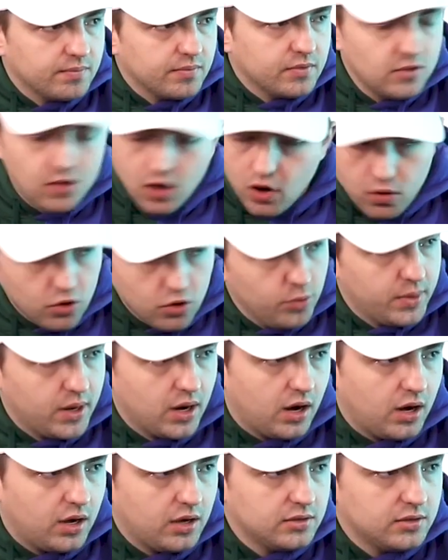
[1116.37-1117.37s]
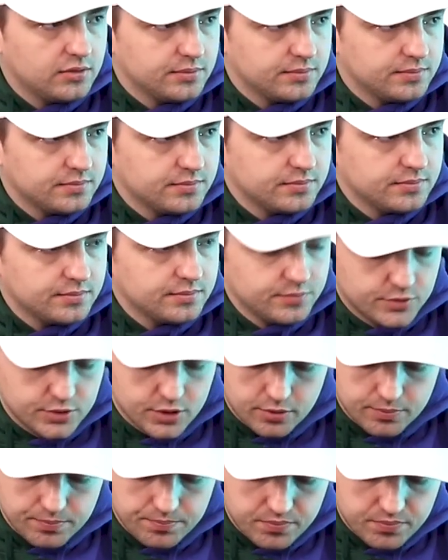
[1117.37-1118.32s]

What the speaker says: No room at all. So,